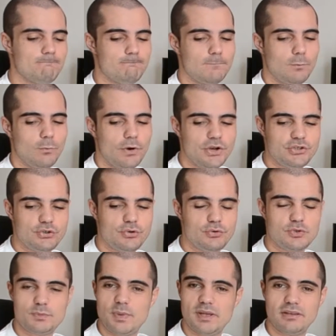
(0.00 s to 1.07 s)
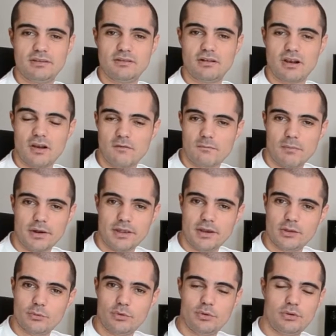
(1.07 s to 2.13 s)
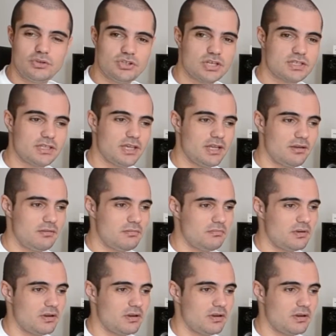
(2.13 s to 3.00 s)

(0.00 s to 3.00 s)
why should you spend a lot of money on it when you can just get,